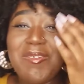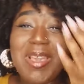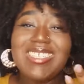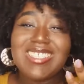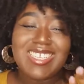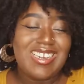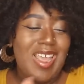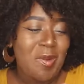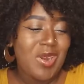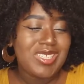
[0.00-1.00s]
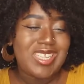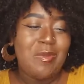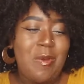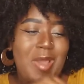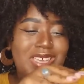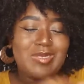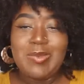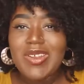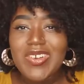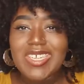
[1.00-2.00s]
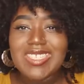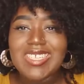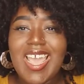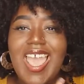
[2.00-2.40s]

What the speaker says: Basically, I'm going to tell about my experience